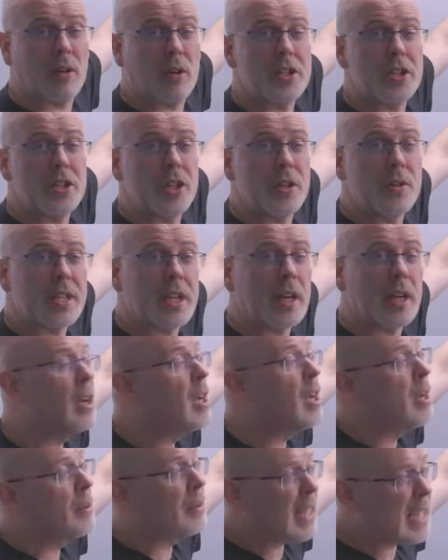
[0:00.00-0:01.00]
going to use here.
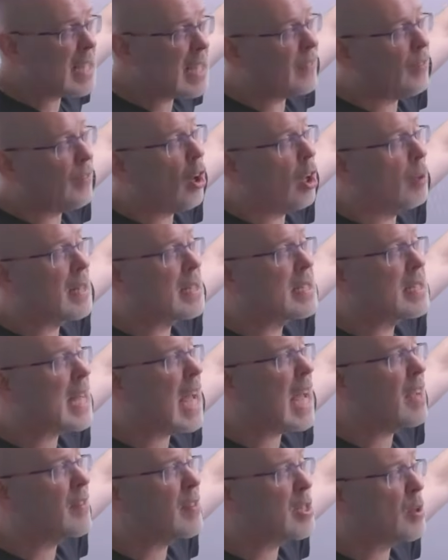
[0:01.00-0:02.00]
These have all been
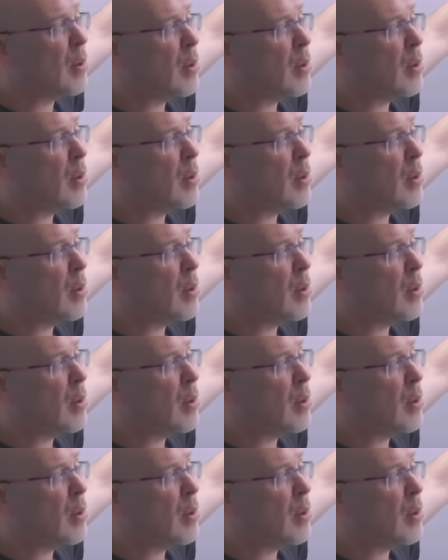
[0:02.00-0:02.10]
savings